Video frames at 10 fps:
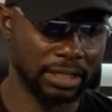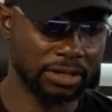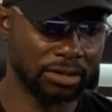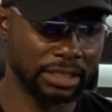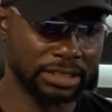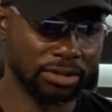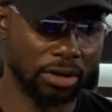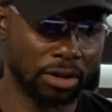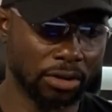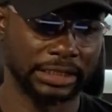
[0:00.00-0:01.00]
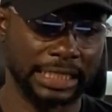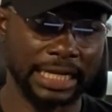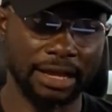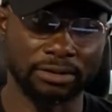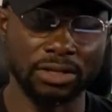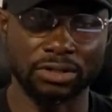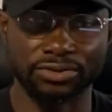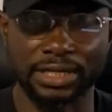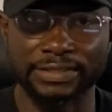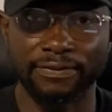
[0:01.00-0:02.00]
Click on this all. Then I'll click on
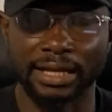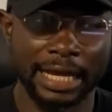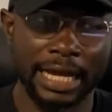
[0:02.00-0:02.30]
transfer.